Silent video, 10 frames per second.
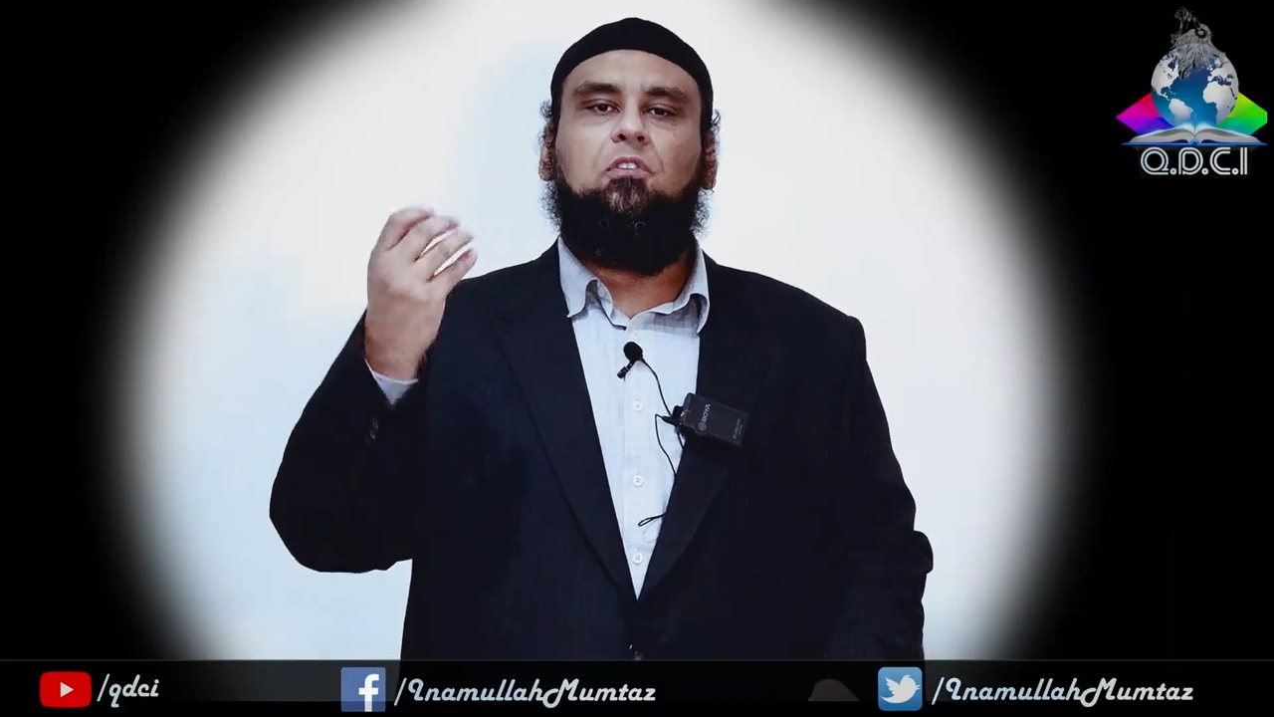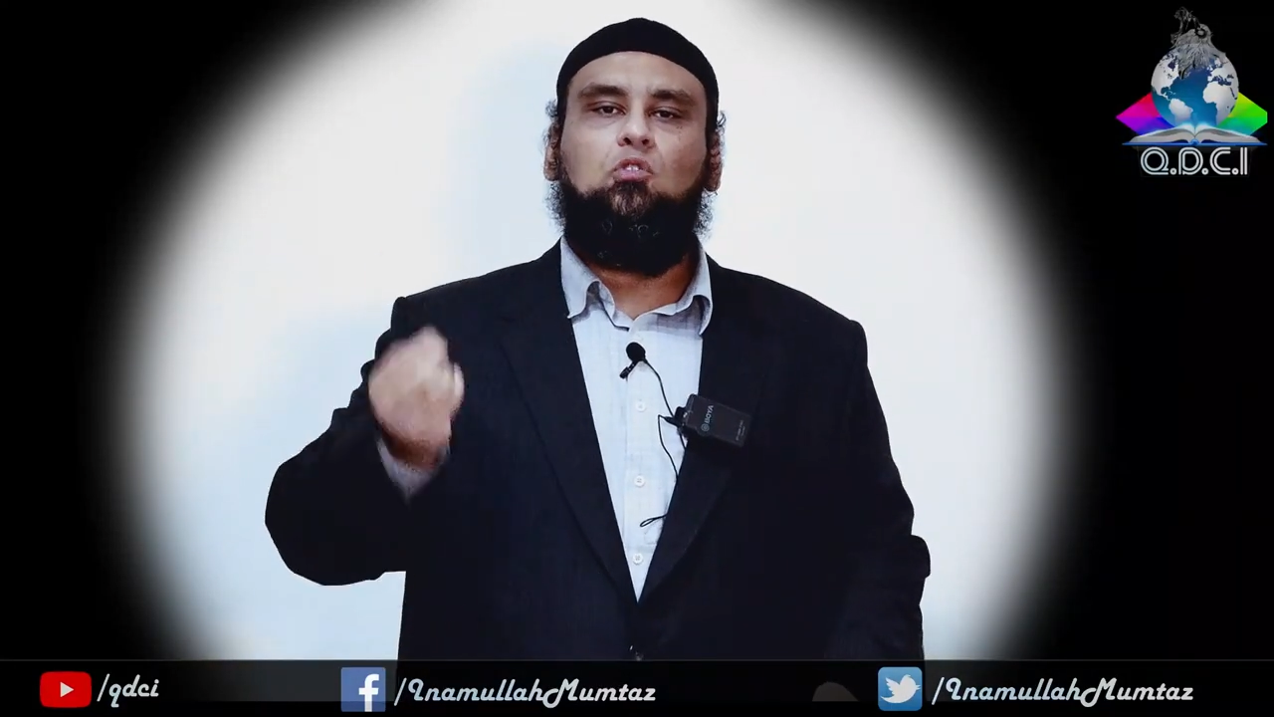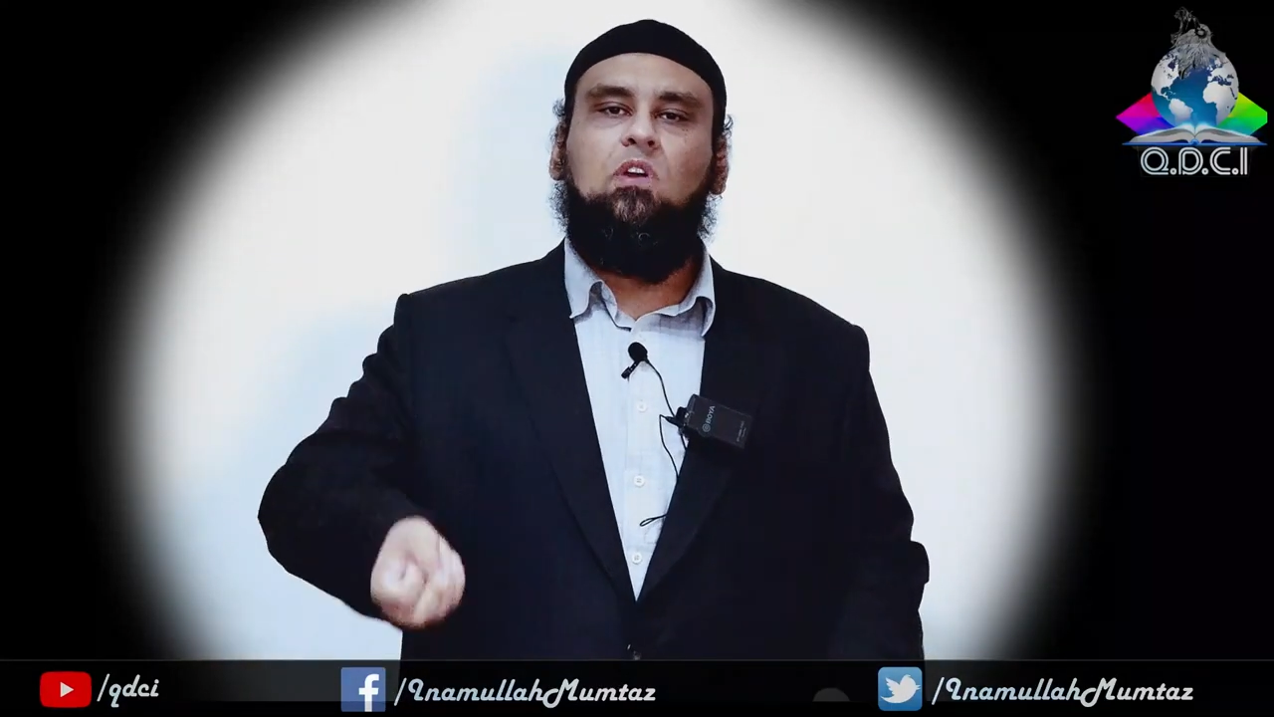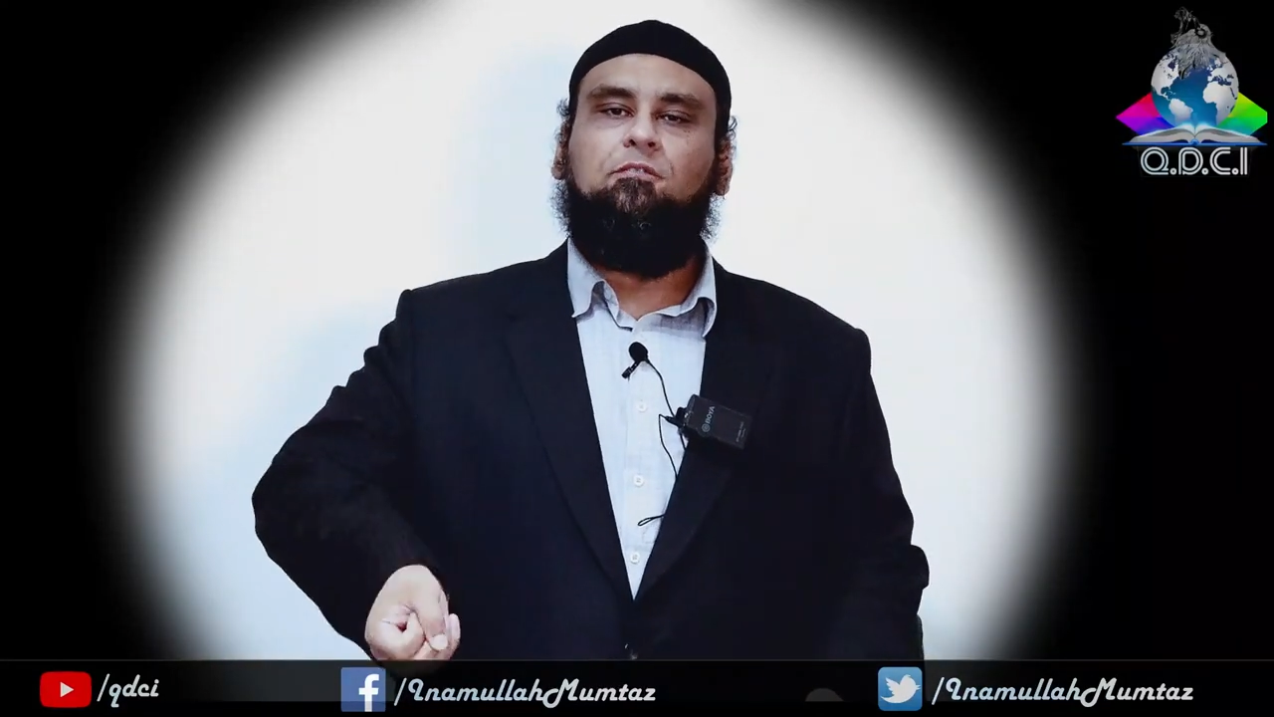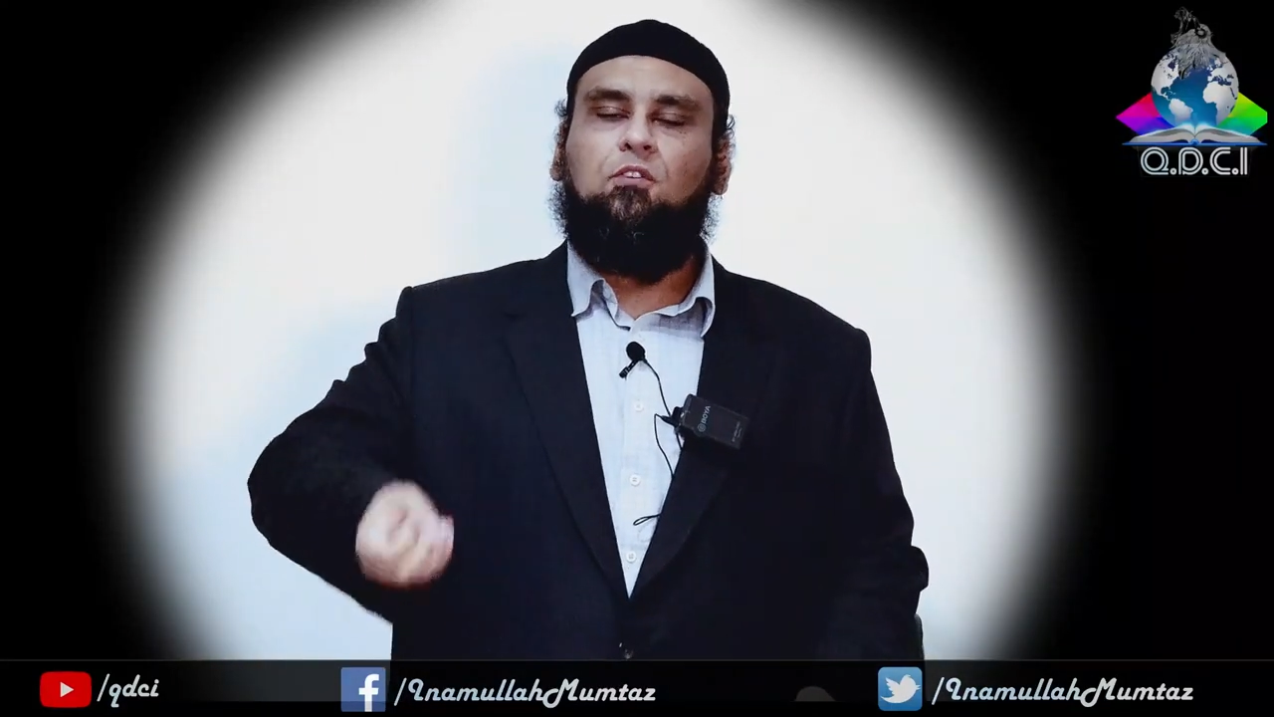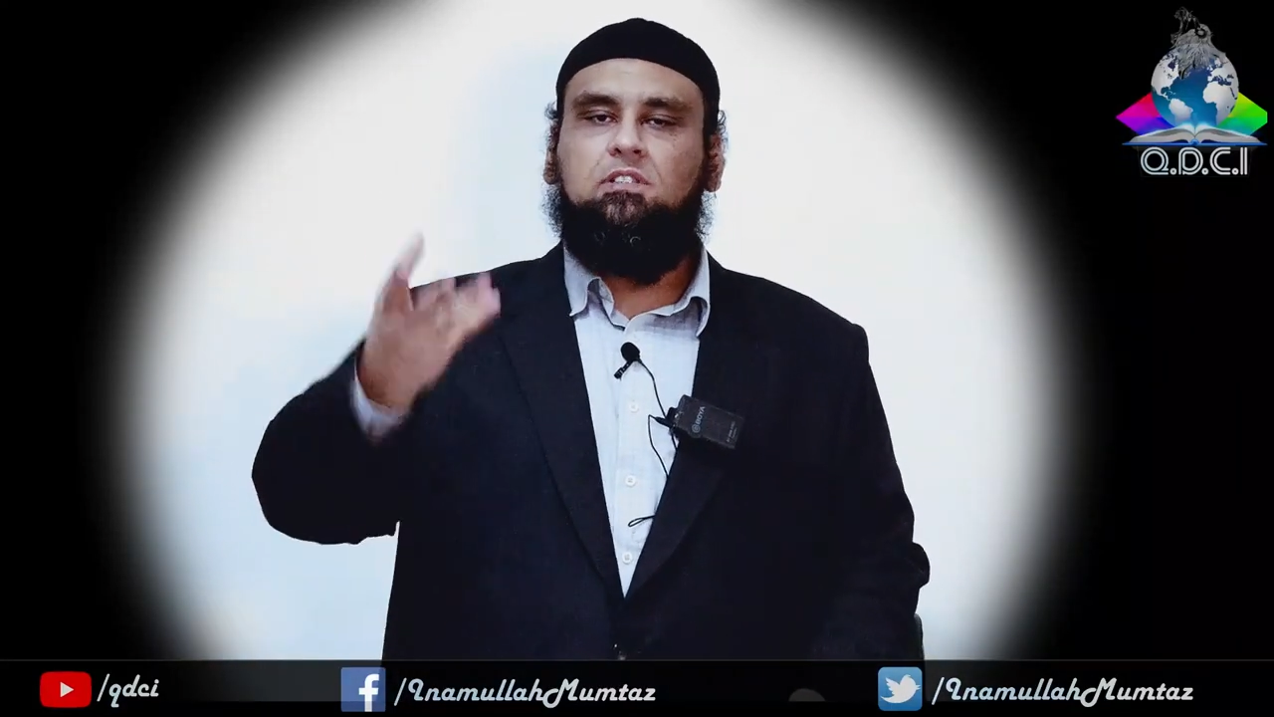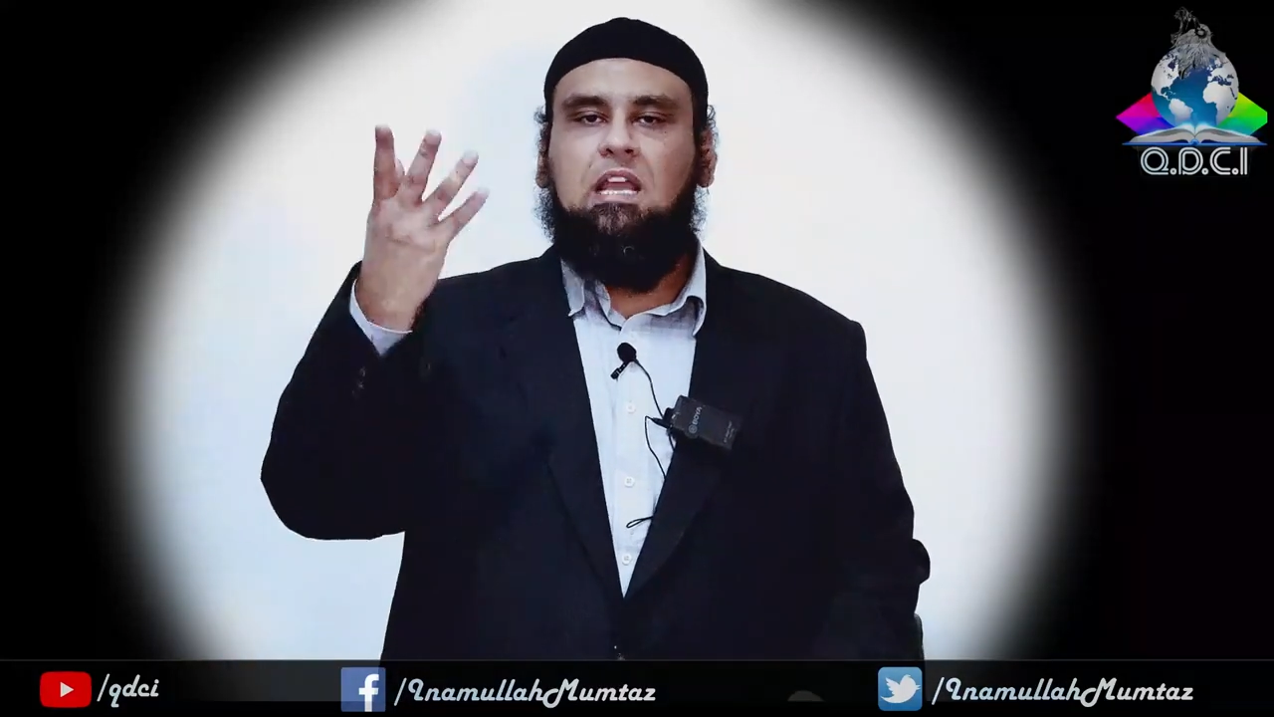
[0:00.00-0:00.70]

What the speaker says: UFOs